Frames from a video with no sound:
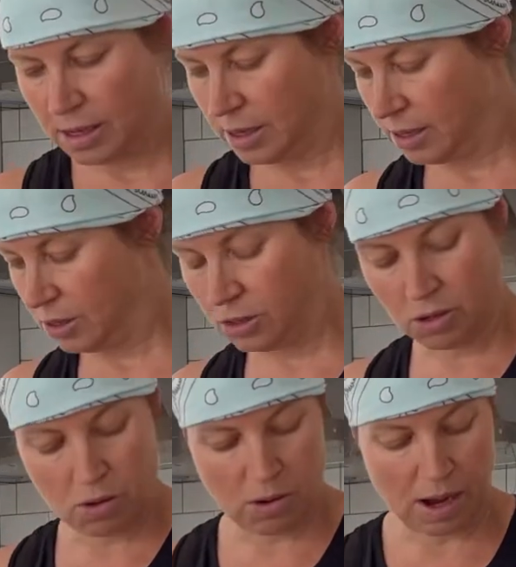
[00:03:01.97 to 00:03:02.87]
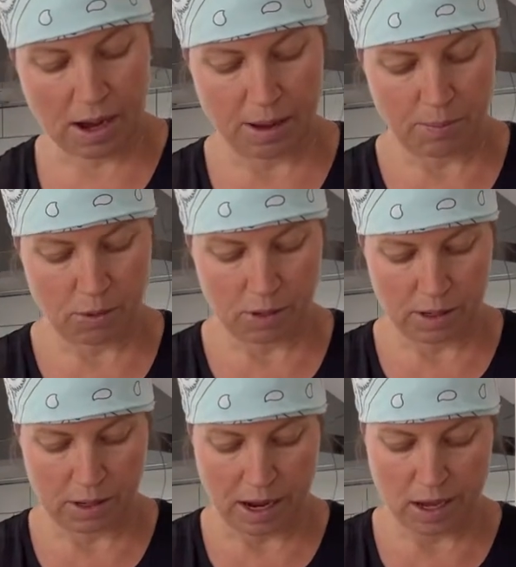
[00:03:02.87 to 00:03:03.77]
so I
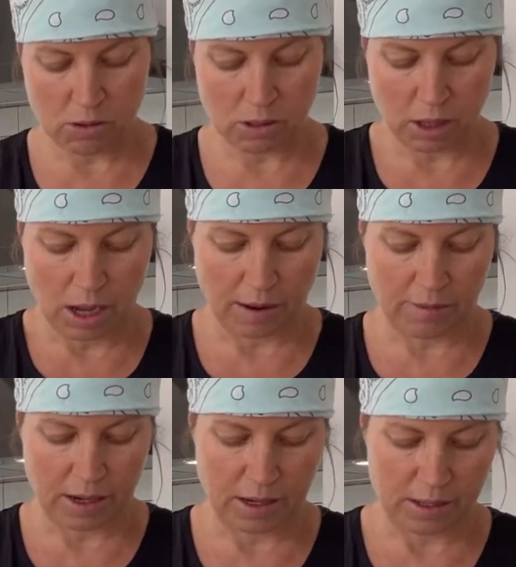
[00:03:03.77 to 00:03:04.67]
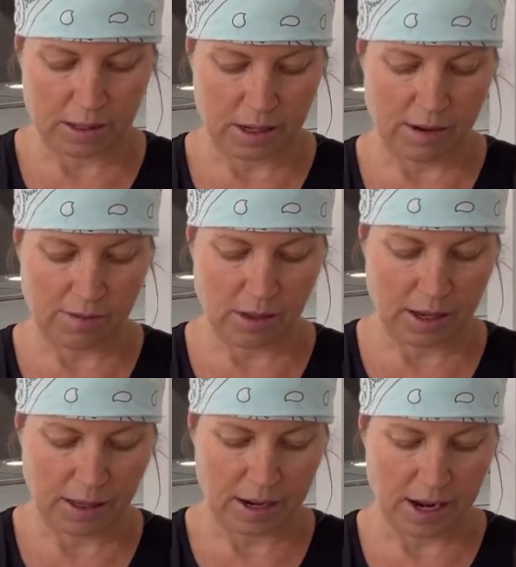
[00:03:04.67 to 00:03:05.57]
use a lot of onions in
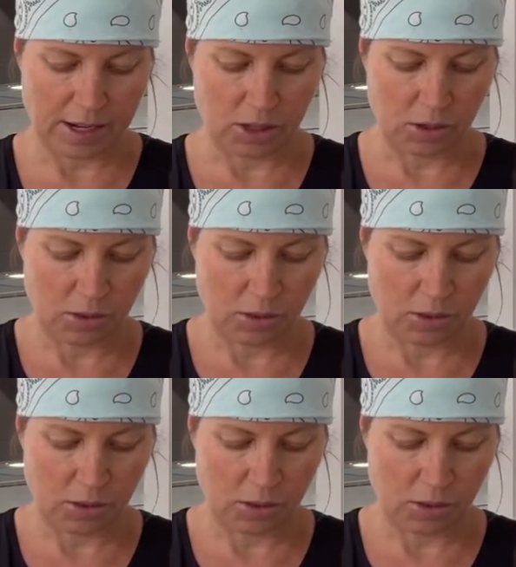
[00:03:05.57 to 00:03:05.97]
everything that I do.